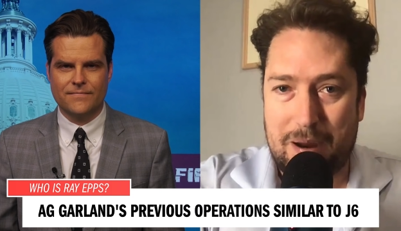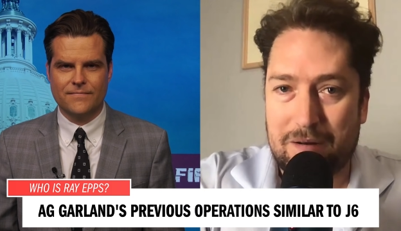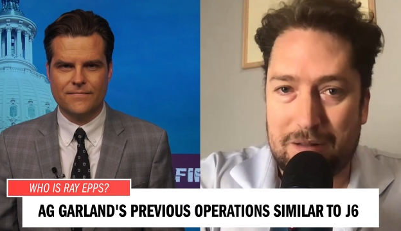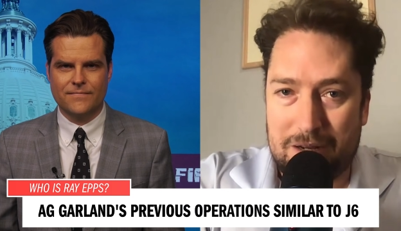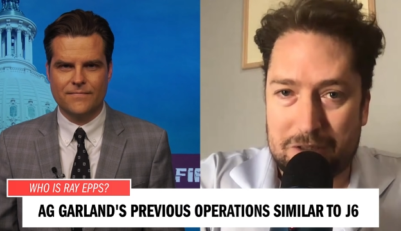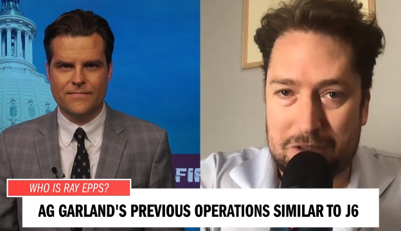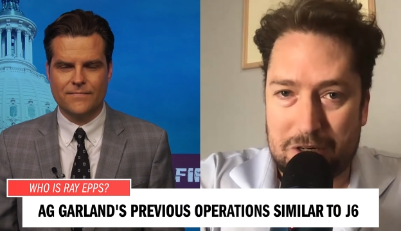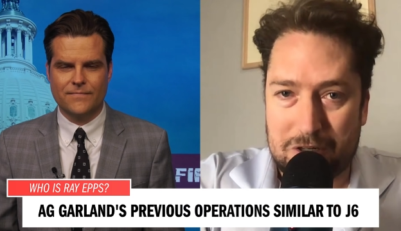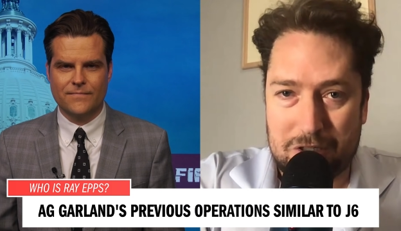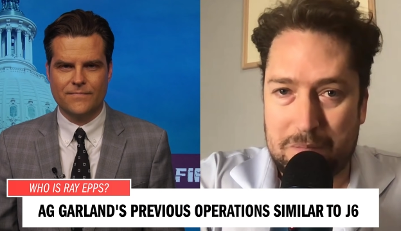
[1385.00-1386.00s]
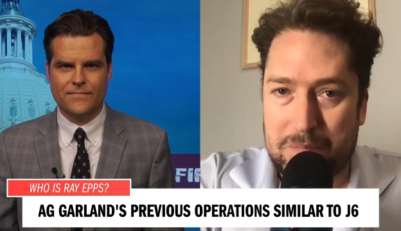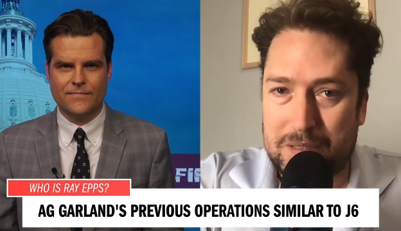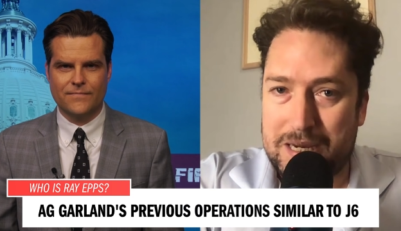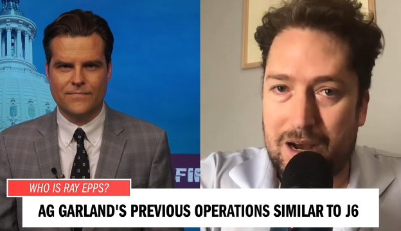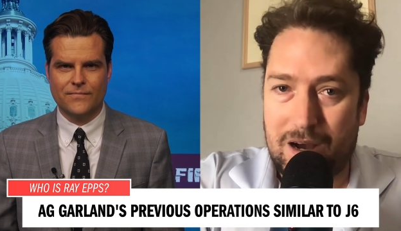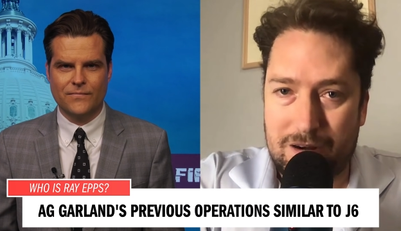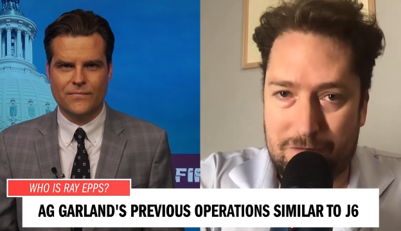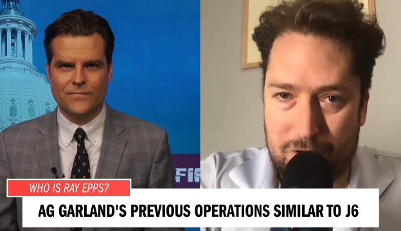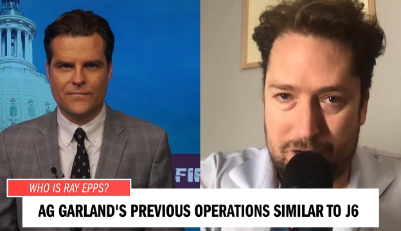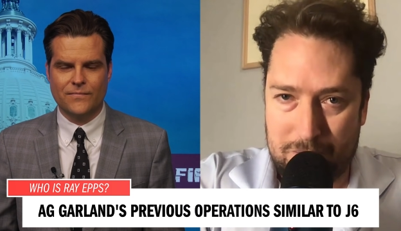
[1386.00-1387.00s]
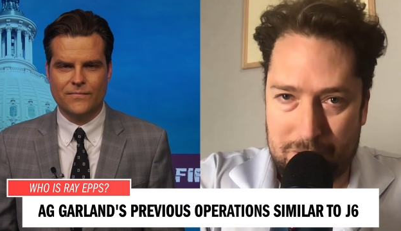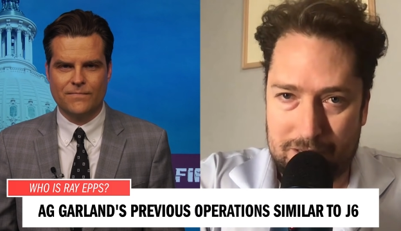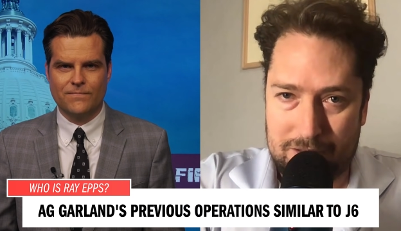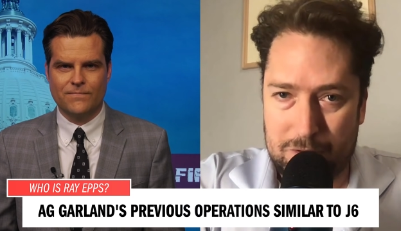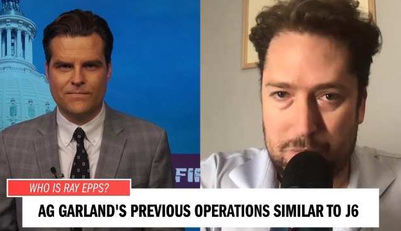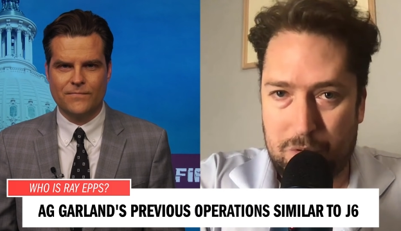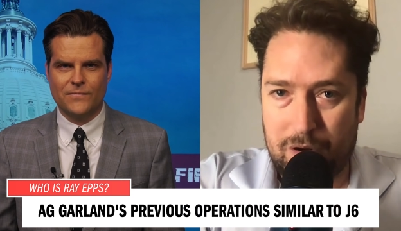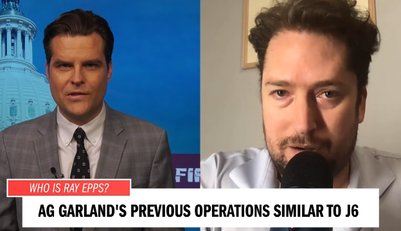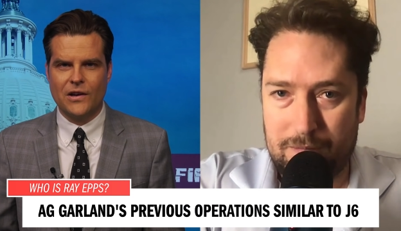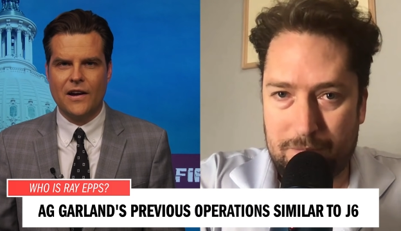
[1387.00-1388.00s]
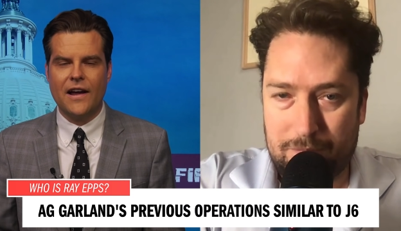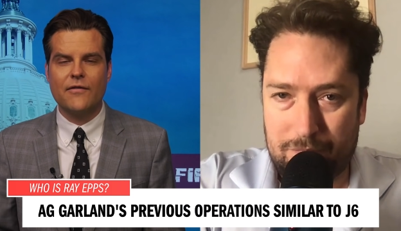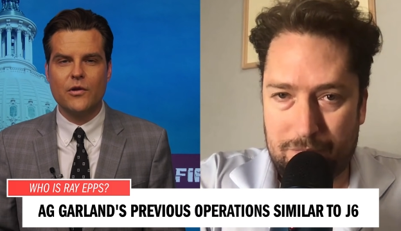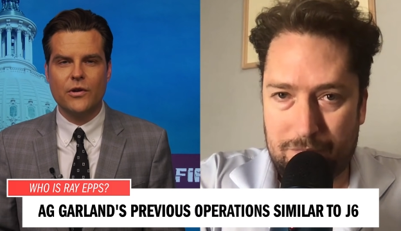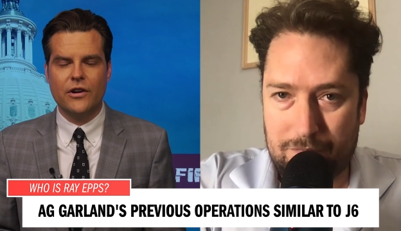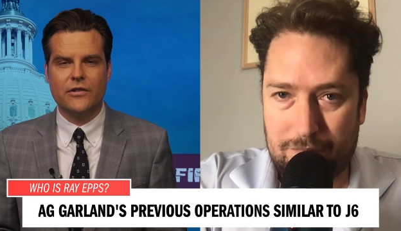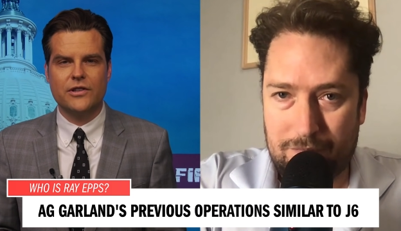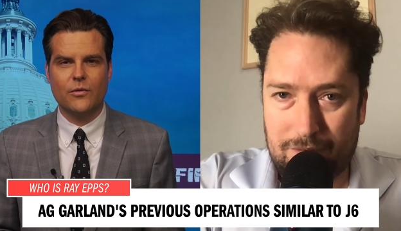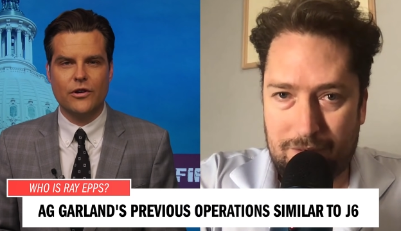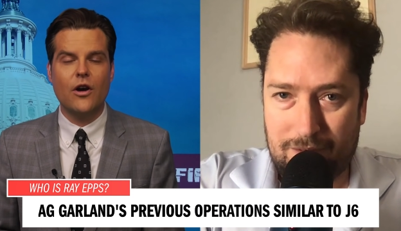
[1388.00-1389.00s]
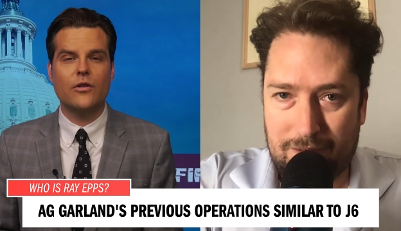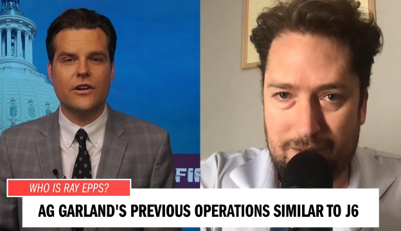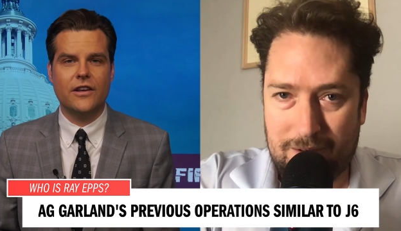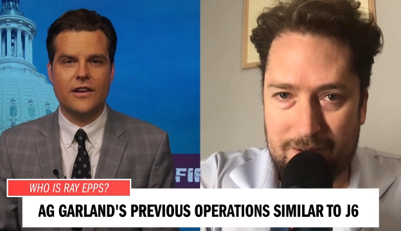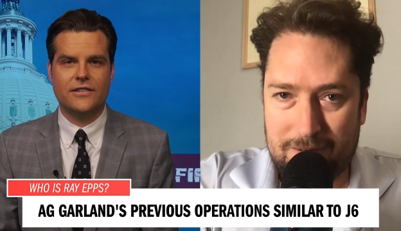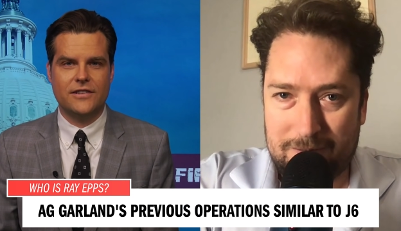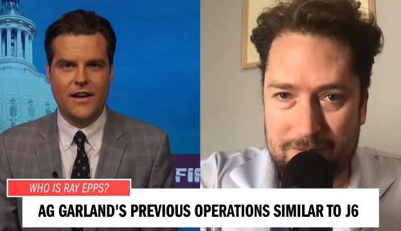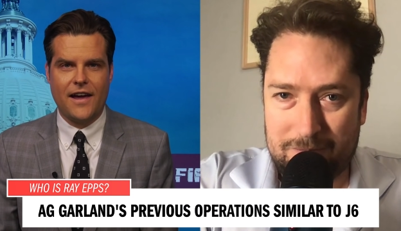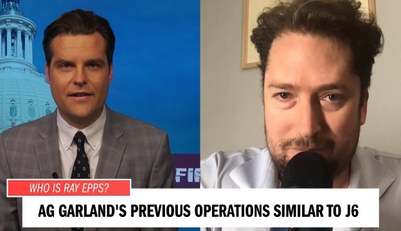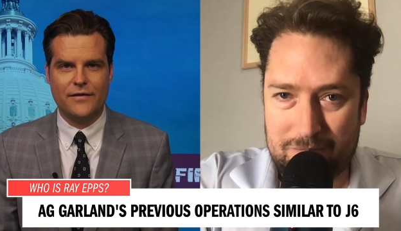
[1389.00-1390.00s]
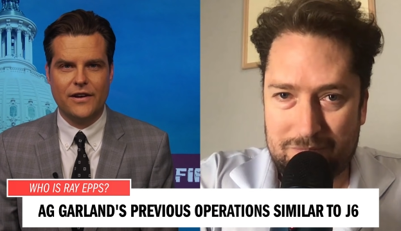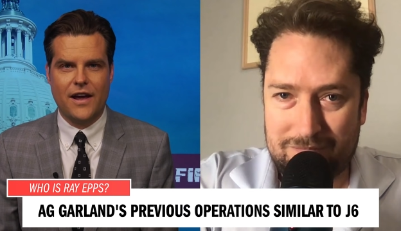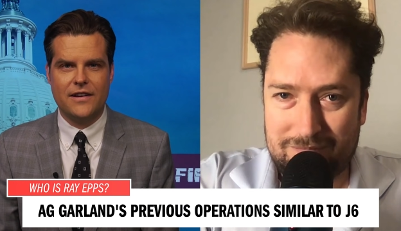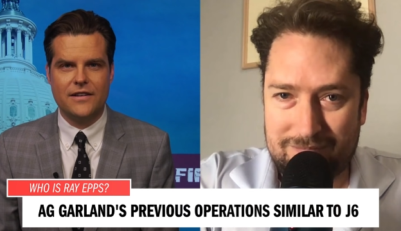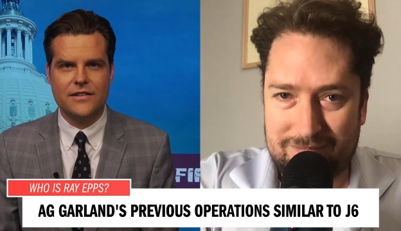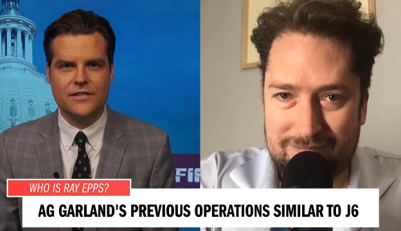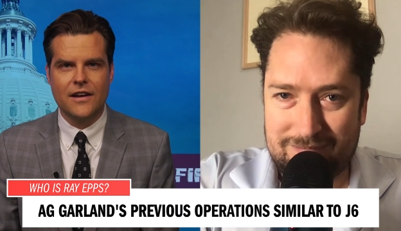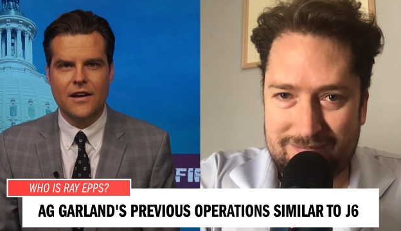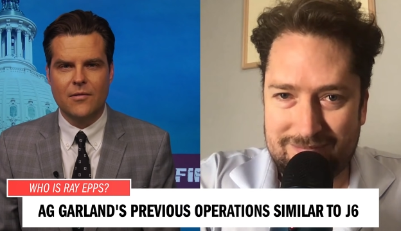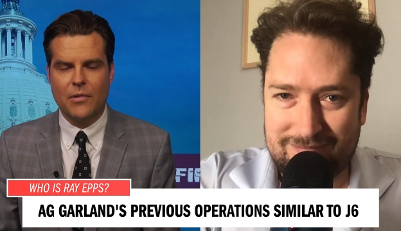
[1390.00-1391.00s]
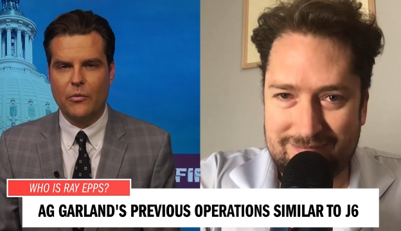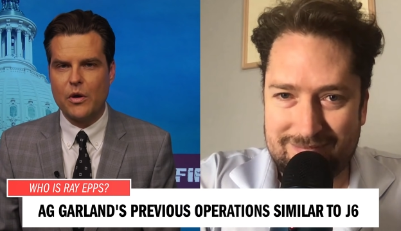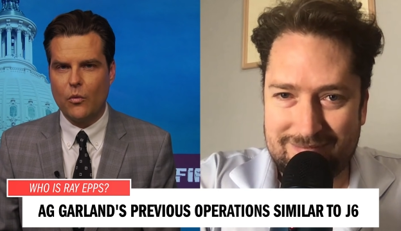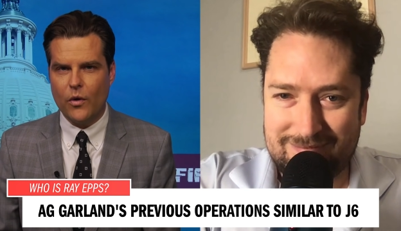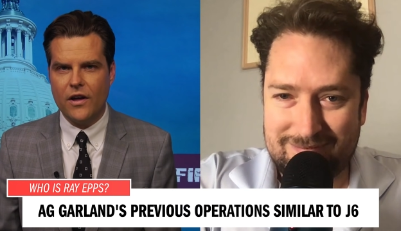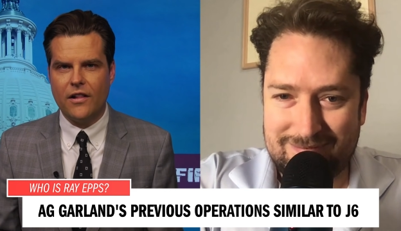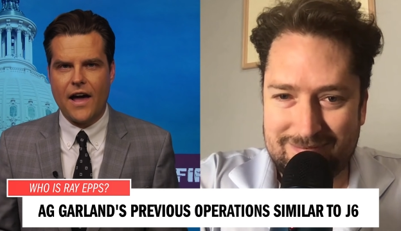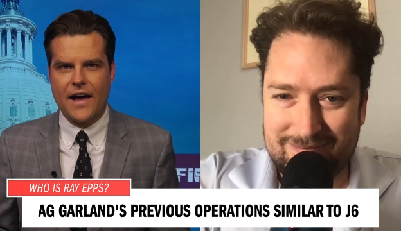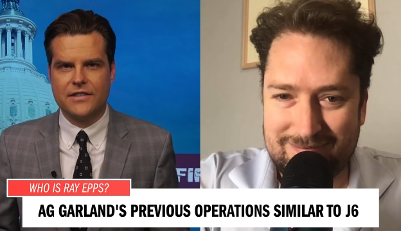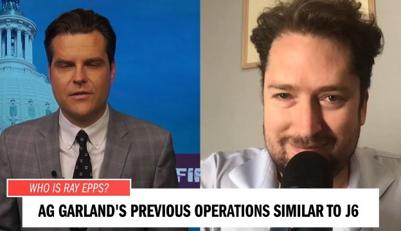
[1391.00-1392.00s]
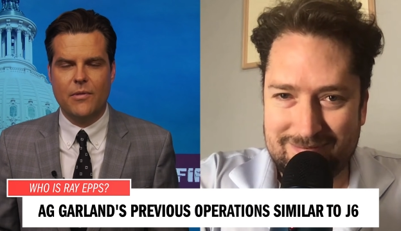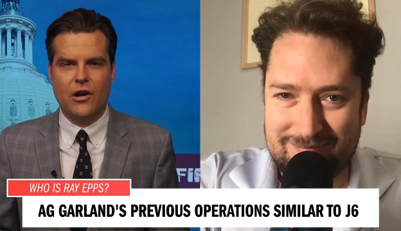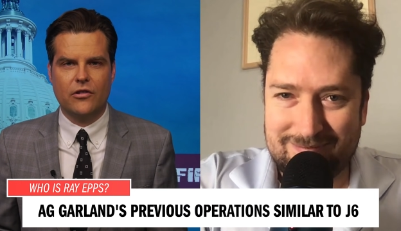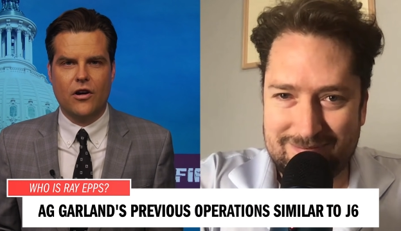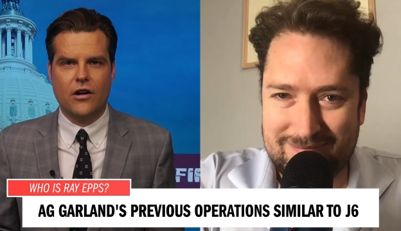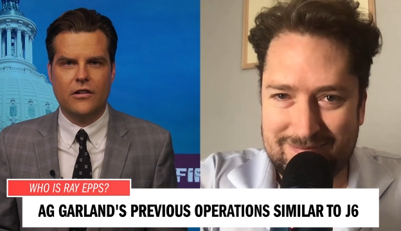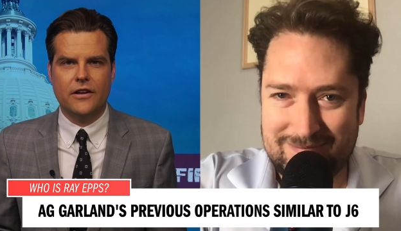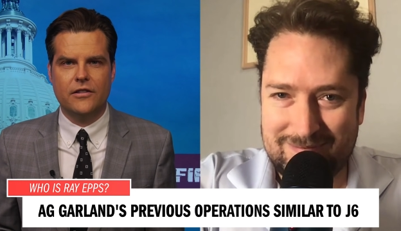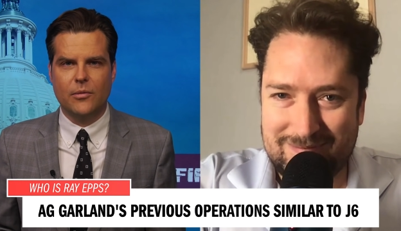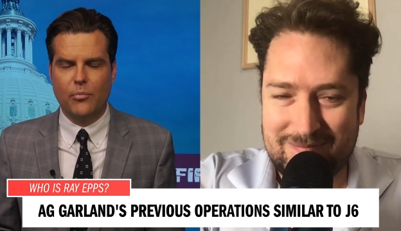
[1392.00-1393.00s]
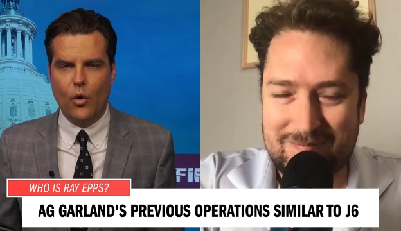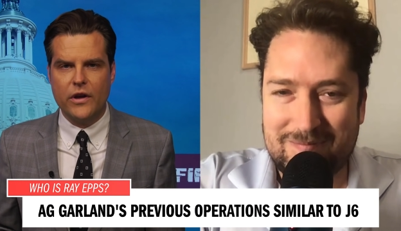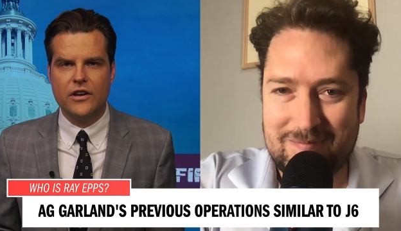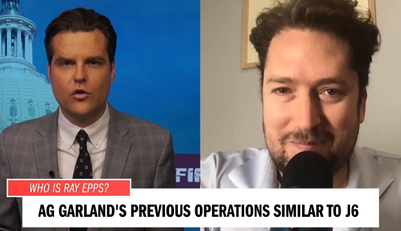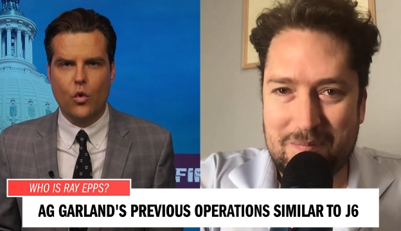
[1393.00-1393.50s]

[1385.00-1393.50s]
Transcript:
Speaker 1: parallels are simply unavoidable at this point.
Speaker 2: Everyone knows there were no good hits out of the 90s, but we will ask Merrick Garland the pointed